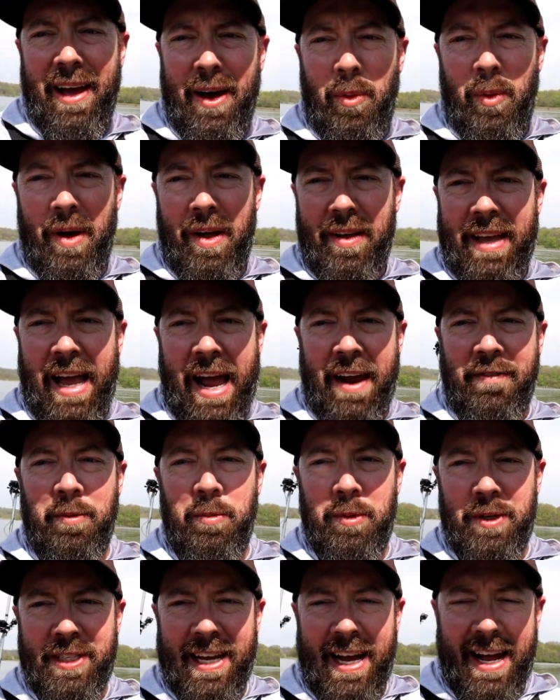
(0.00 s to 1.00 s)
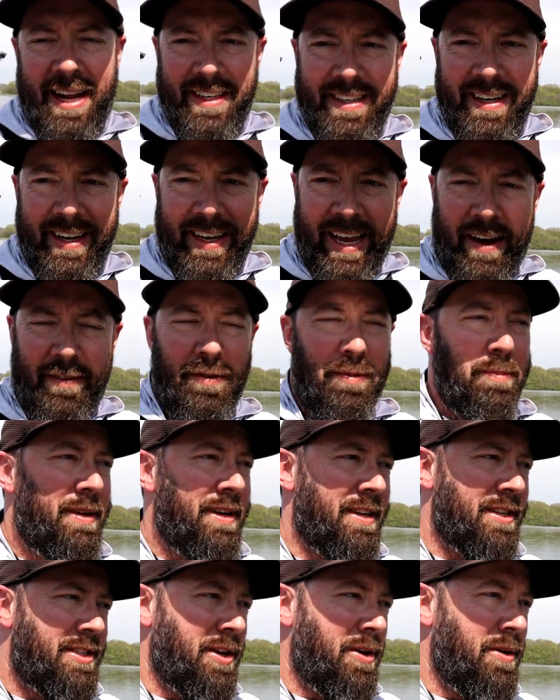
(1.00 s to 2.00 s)
Well, a guy from Wisconsin, a guy from
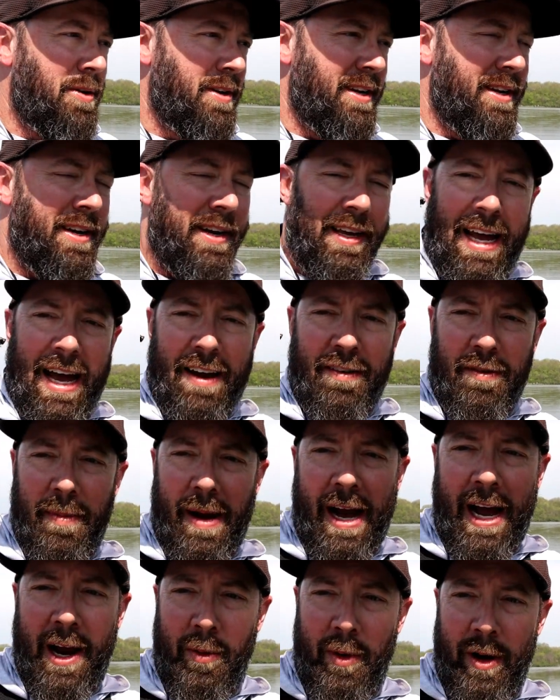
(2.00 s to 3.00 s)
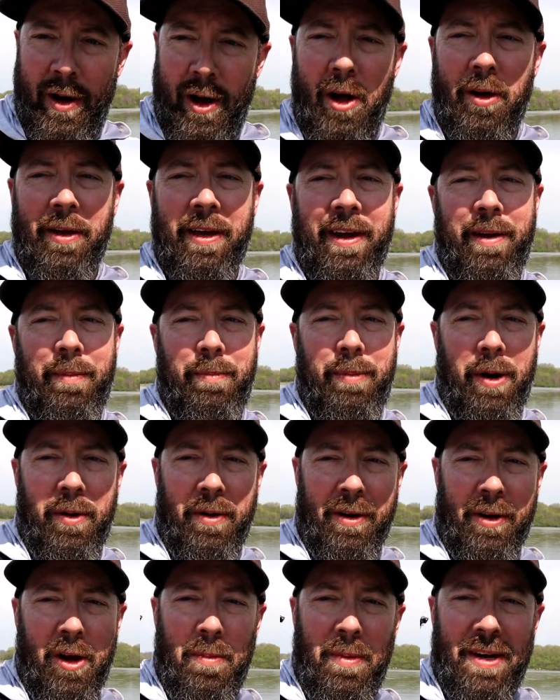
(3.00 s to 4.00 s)
Minnesota, and a guy from Iowa all get in a boat and go